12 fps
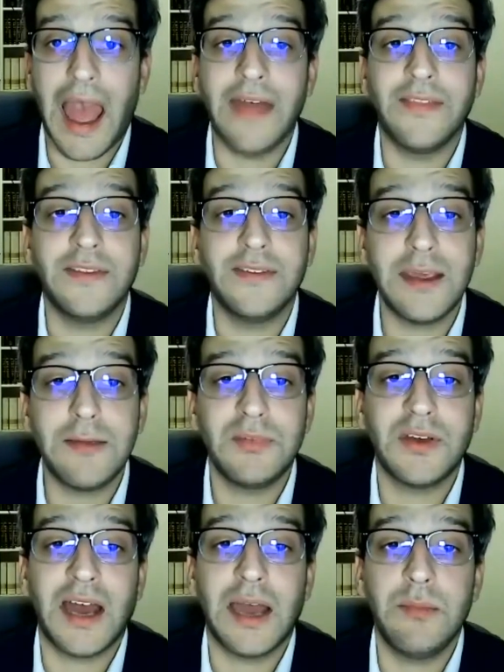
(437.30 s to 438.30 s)
At the same
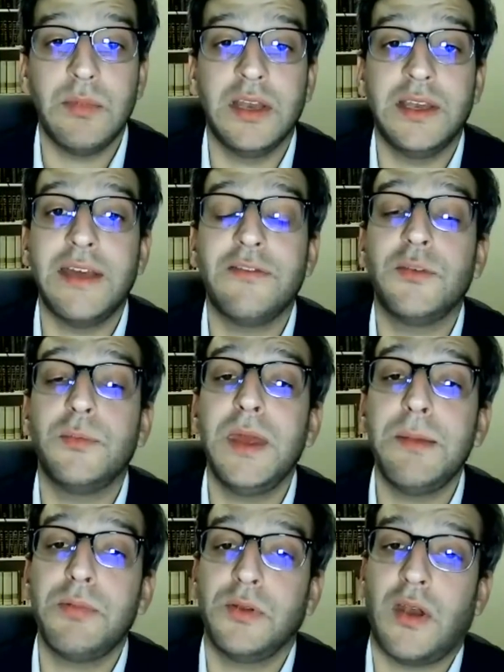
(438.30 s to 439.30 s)
time, it gives
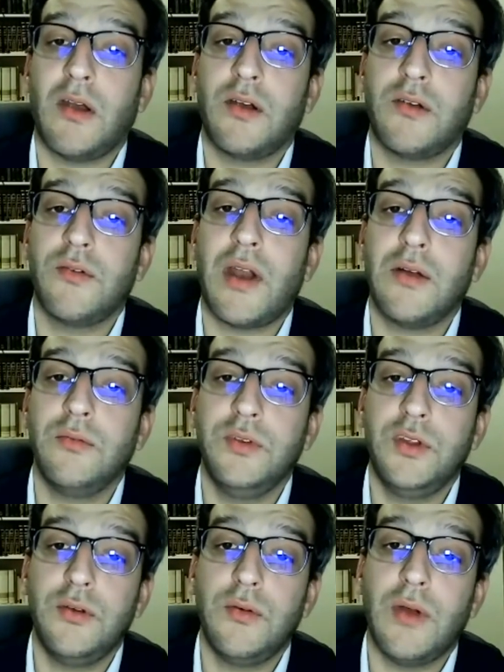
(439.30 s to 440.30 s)
people
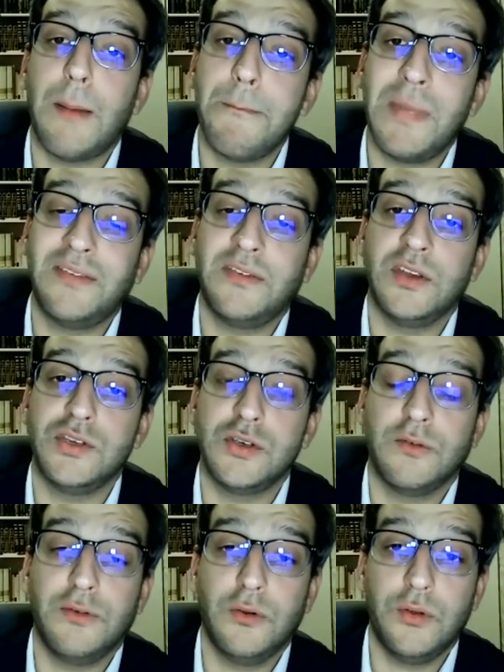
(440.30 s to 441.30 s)
around you a message
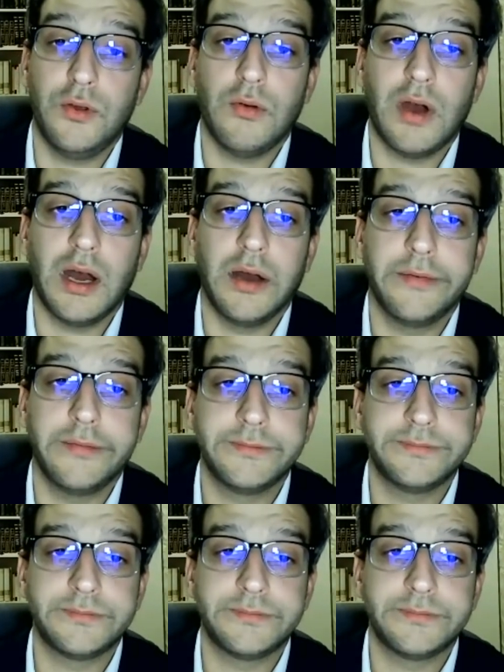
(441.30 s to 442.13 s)
of who you are.